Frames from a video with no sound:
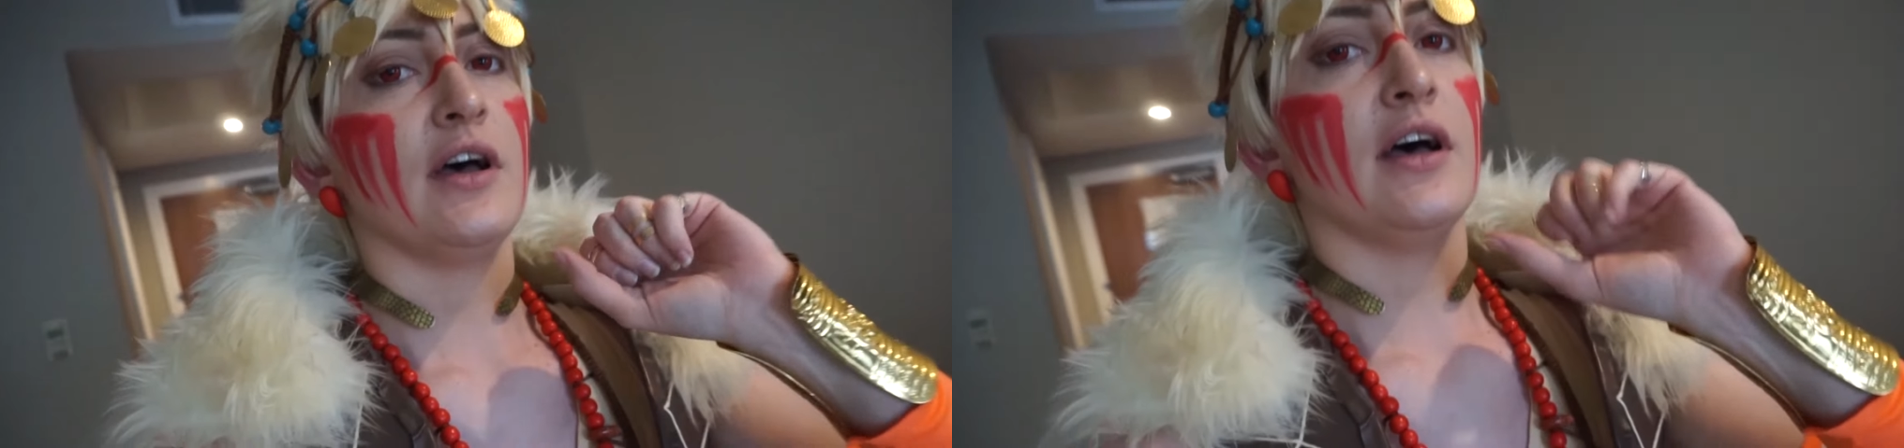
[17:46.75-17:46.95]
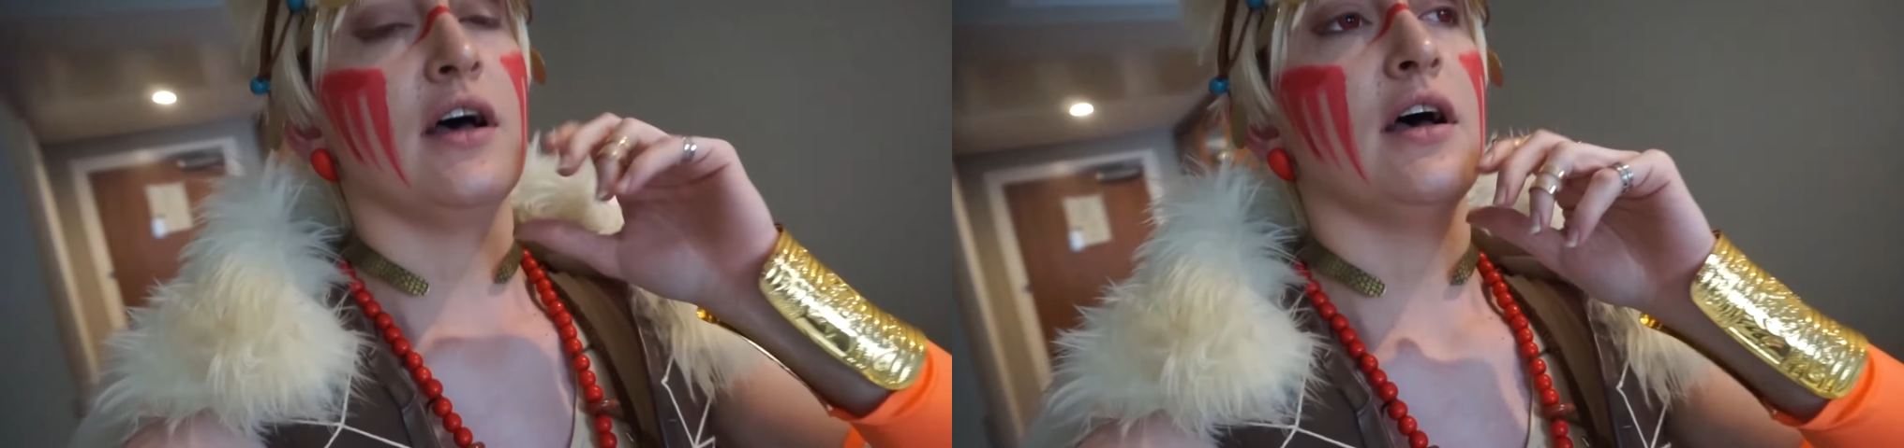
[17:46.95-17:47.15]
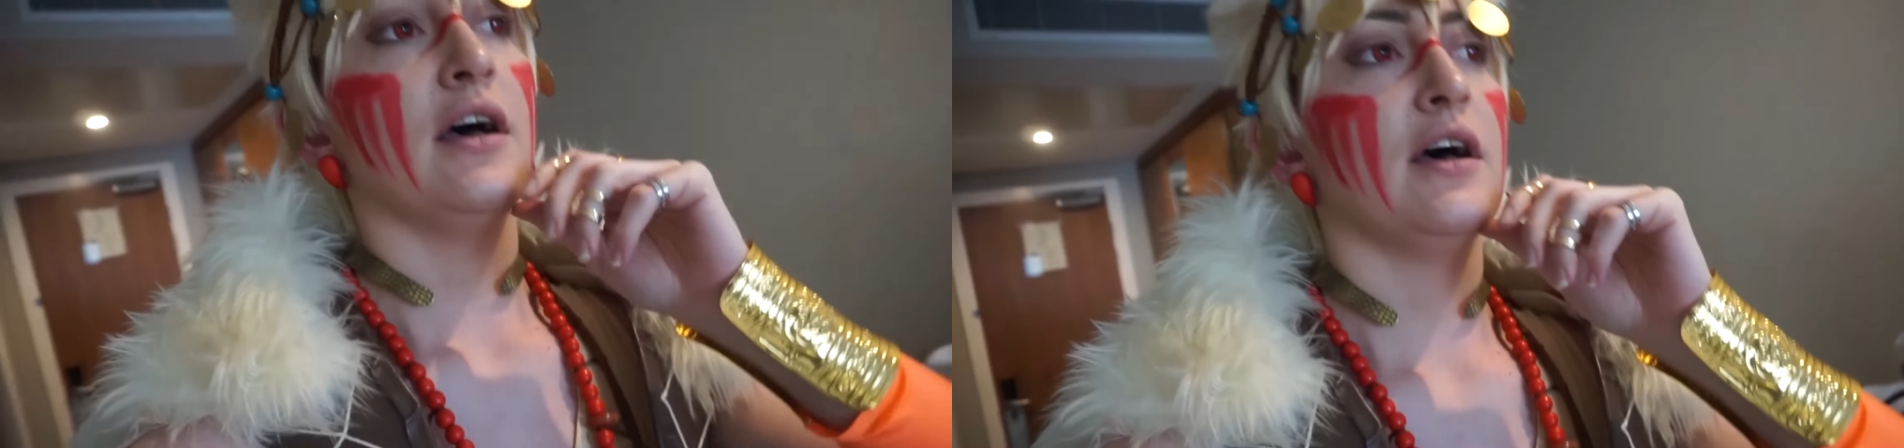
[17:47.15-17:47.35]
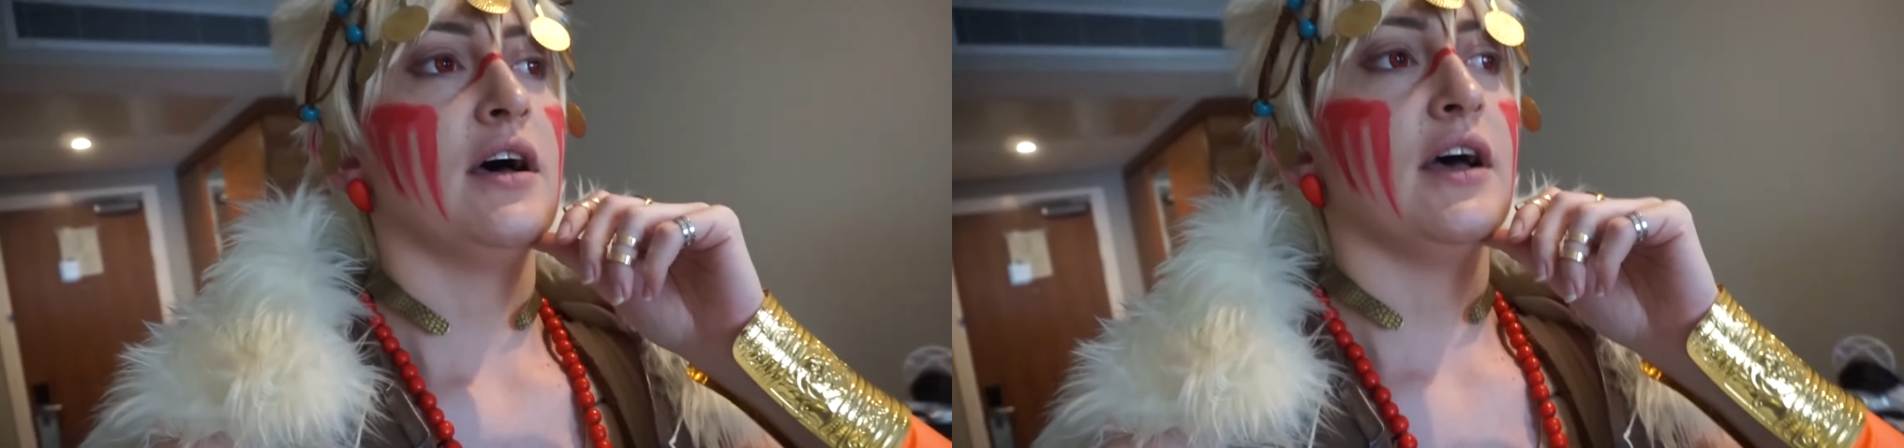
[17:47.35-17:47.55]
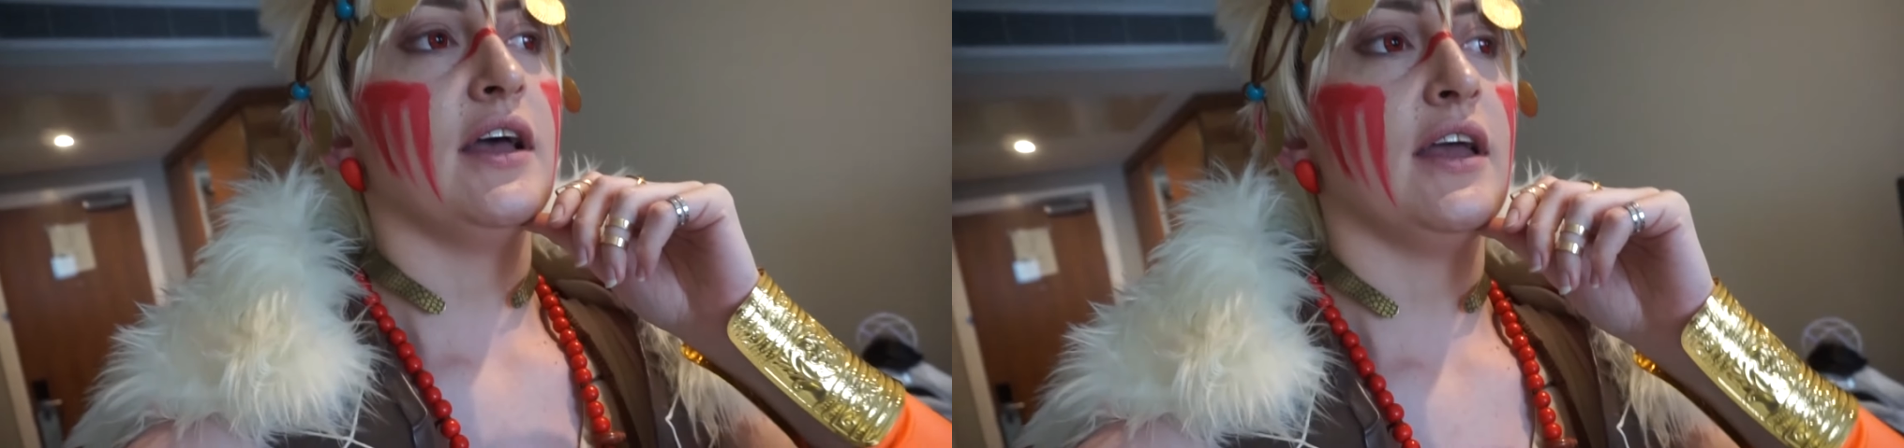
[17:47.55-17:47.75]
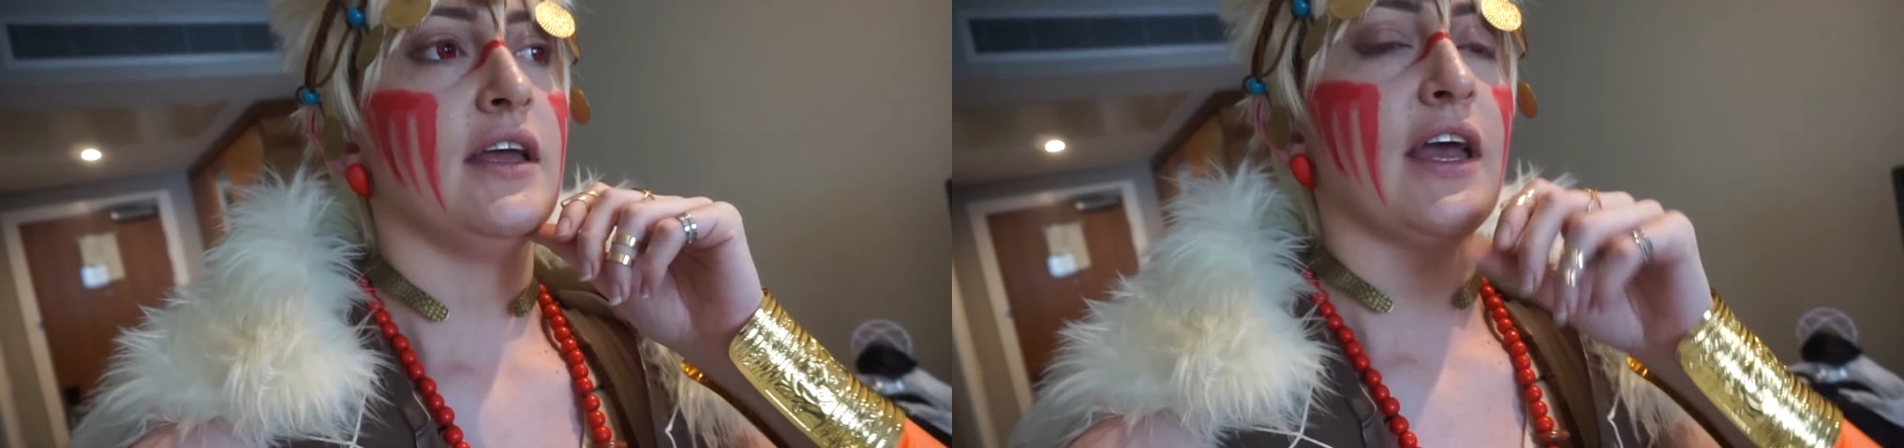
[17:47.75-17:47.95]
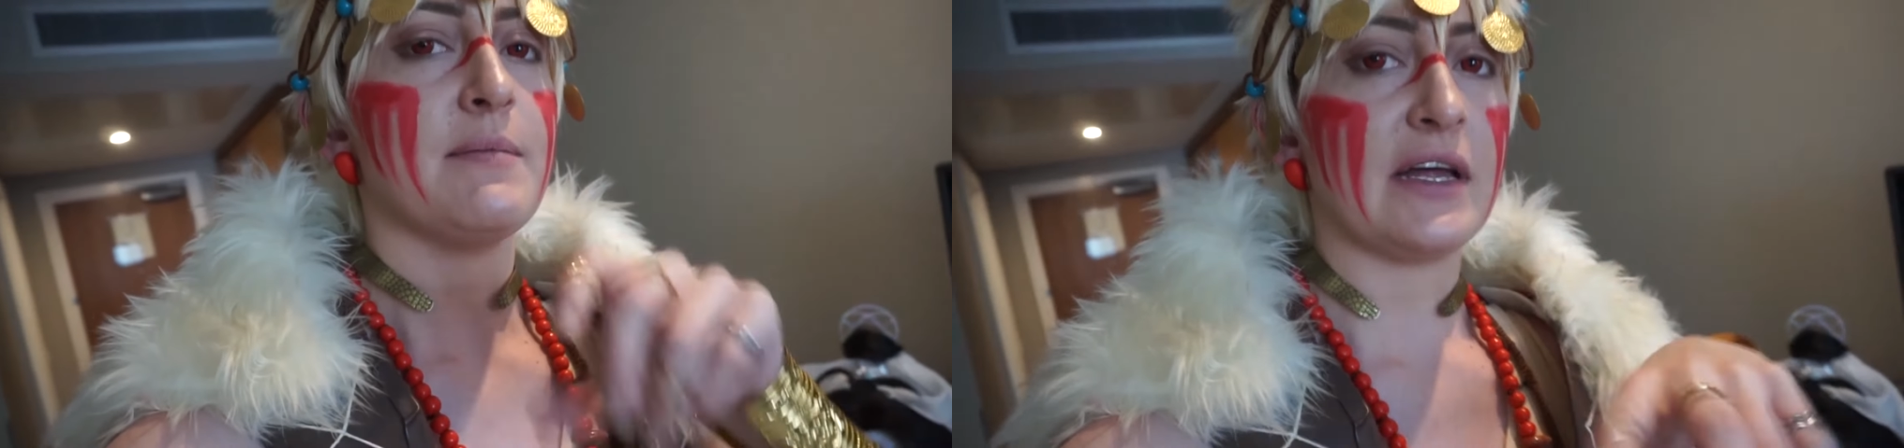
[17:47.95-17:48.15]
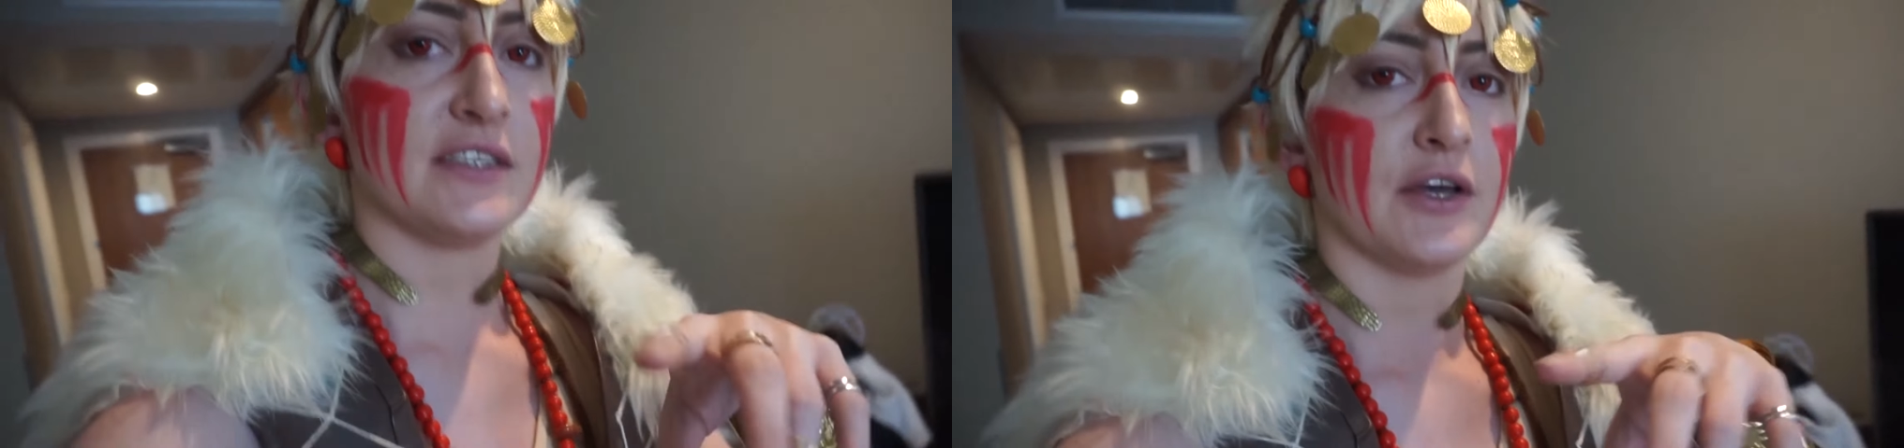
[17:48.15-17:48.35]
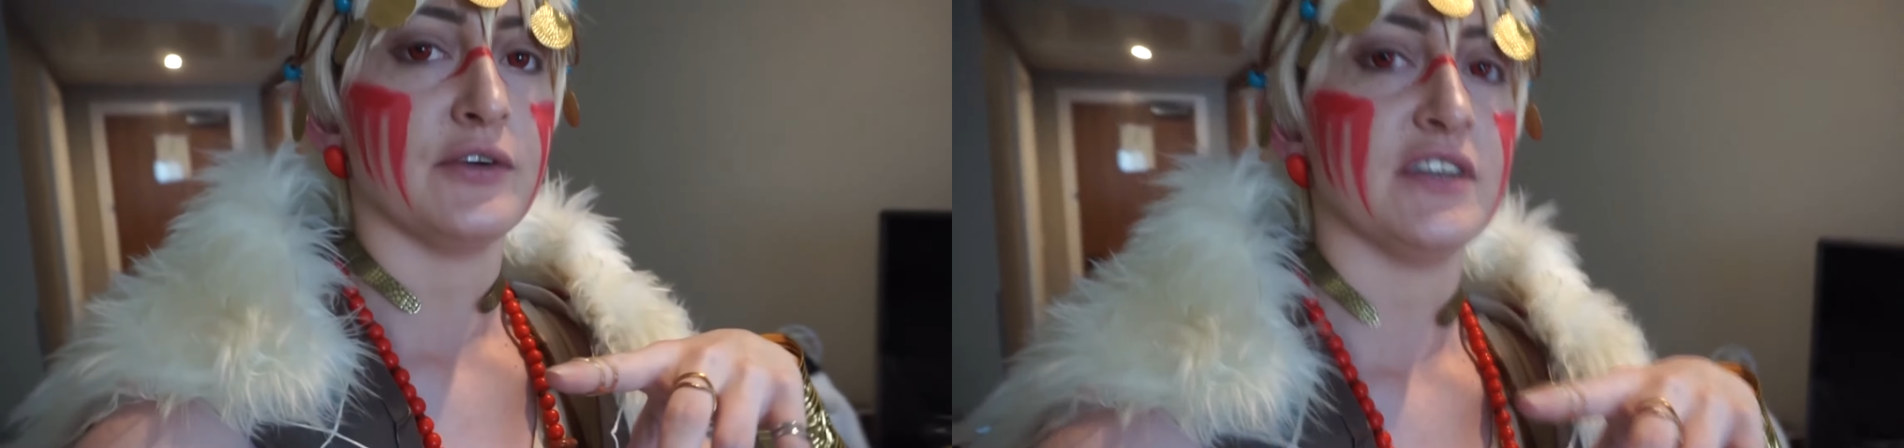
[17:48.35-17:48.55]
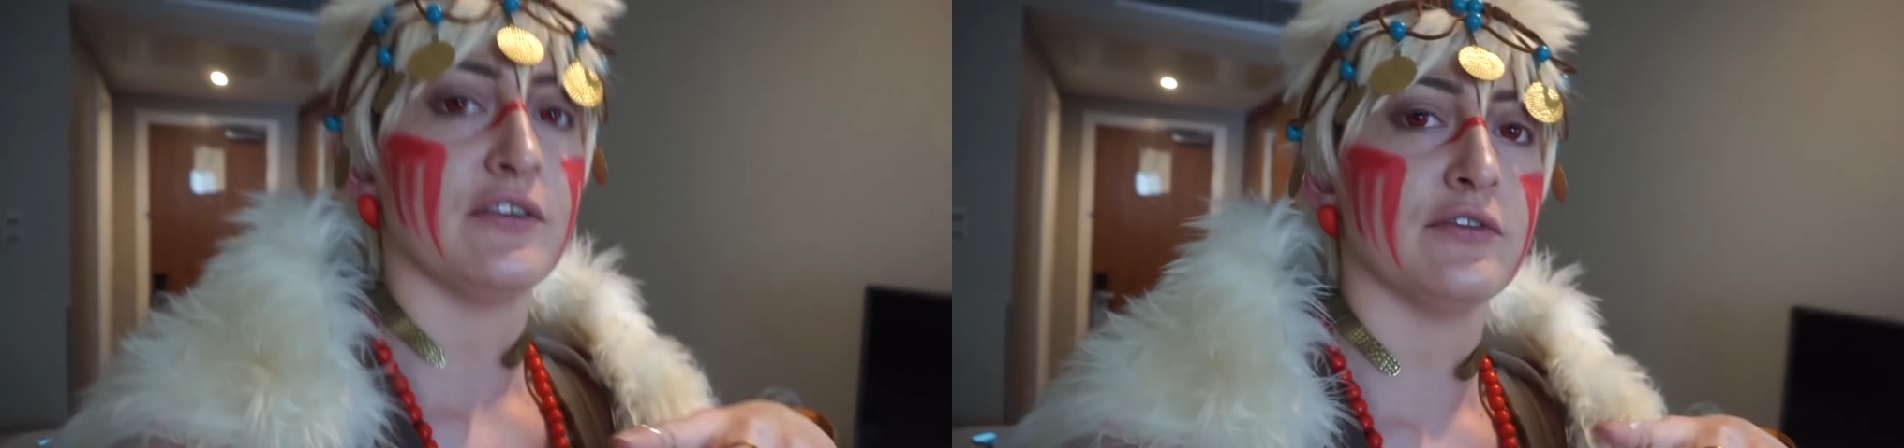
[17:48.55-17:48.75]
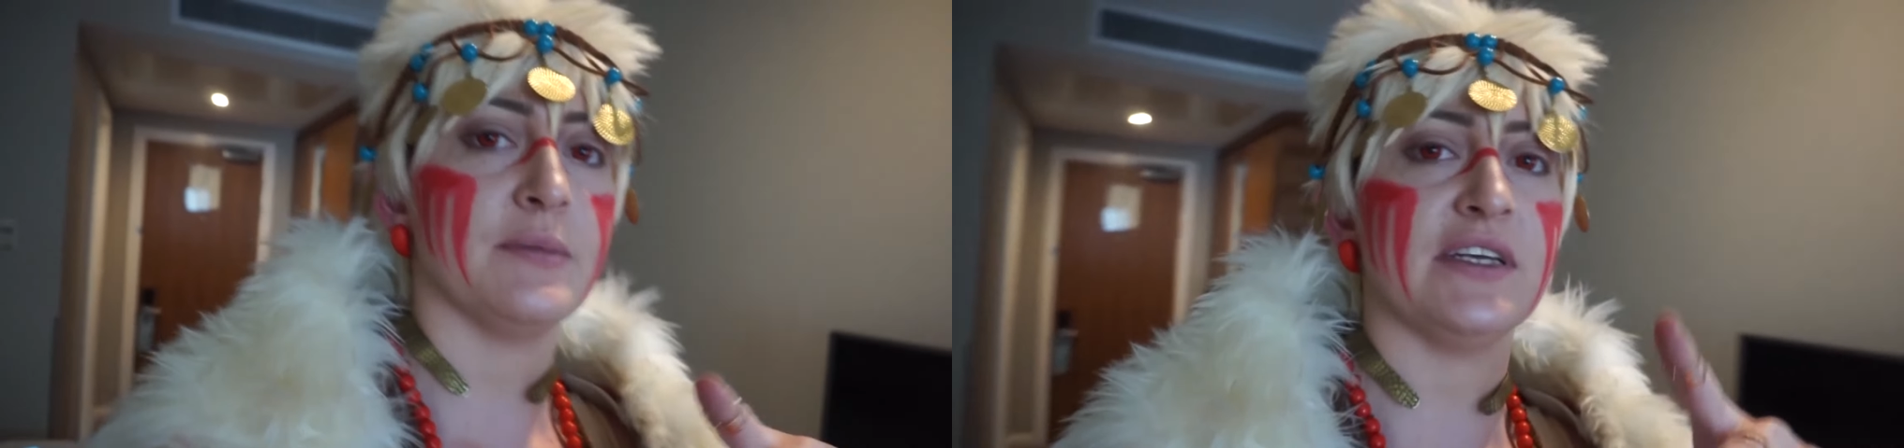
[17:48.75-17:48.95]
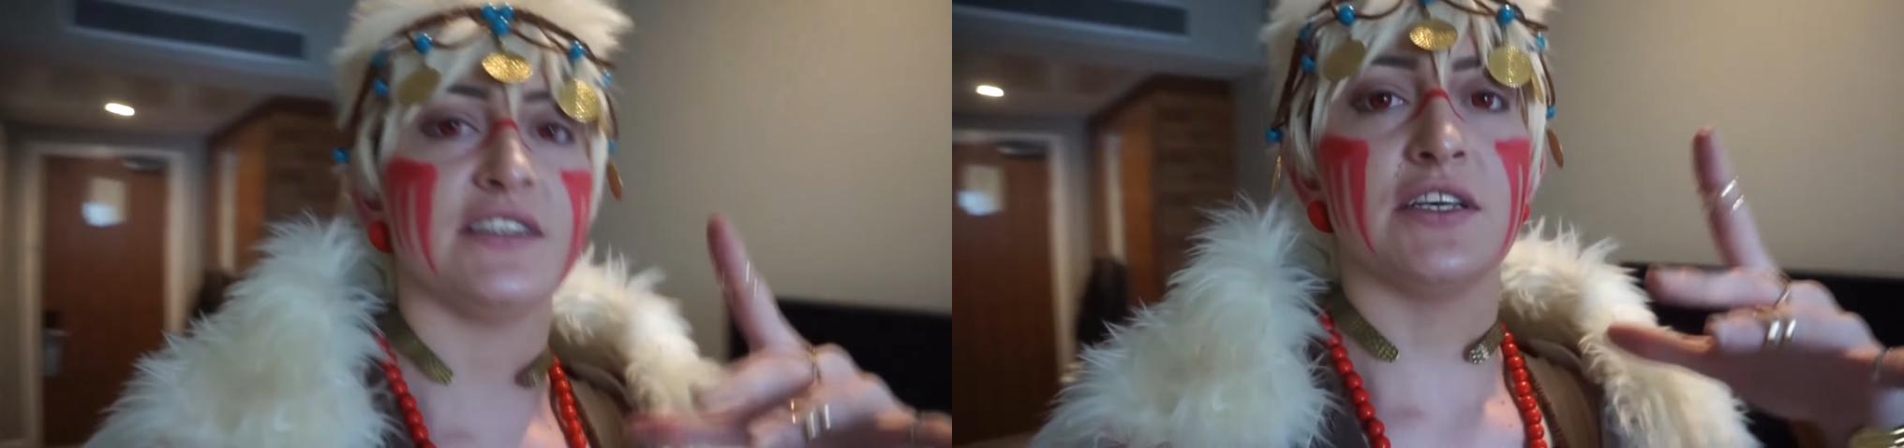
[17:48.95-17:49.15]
I came back to the hotel for a bit,